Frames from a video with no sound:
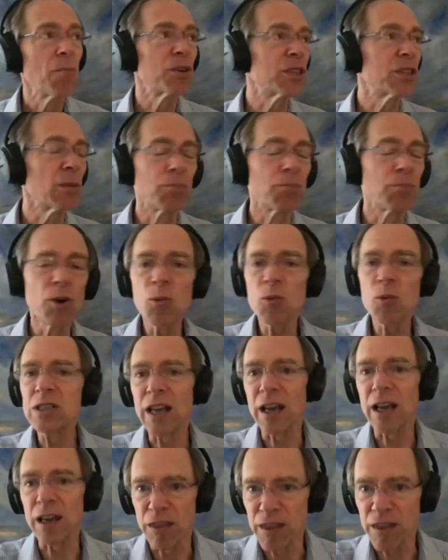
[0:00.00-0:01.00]
But the book
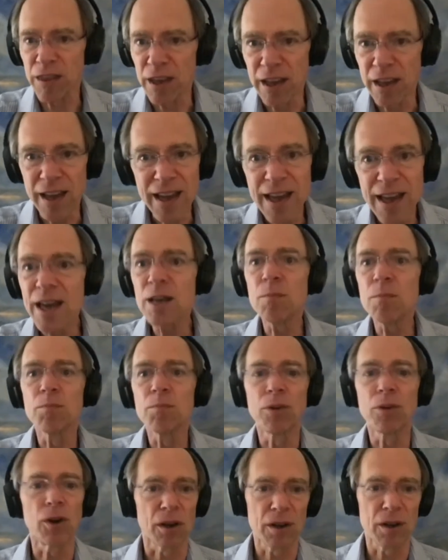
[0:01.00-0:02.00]
was like the it
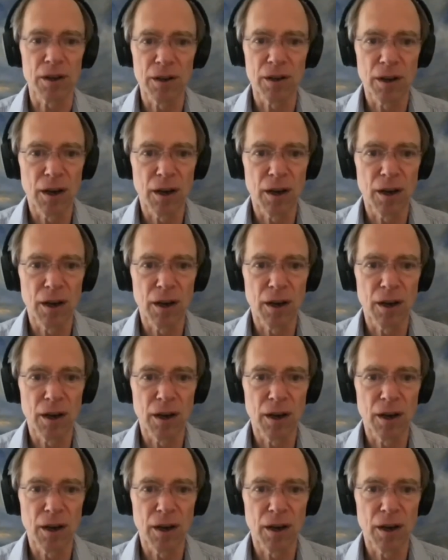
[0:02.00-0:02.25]
book